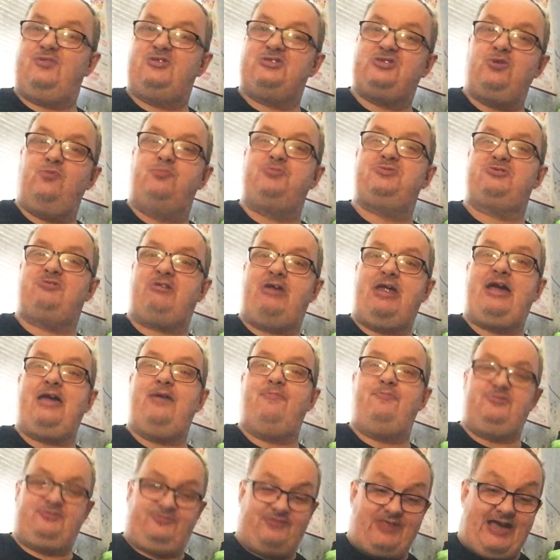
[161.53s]

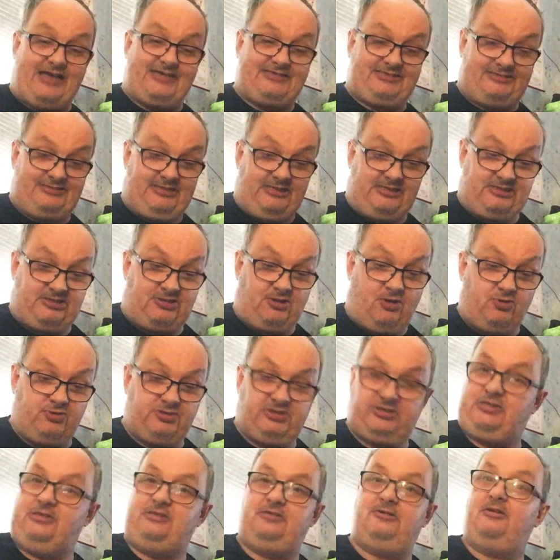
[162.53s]
subscribers. That's
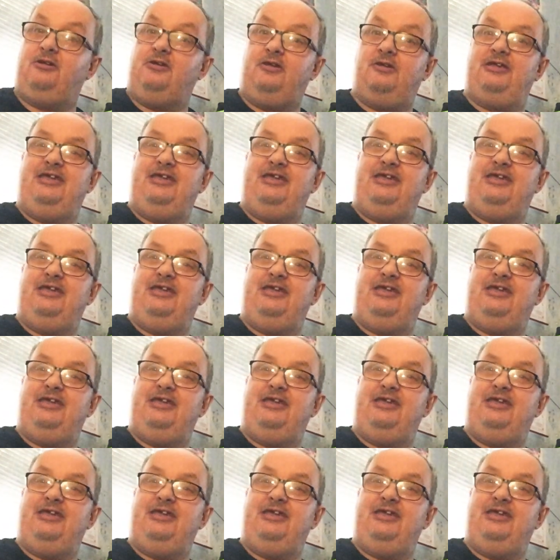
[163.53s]
disgusting.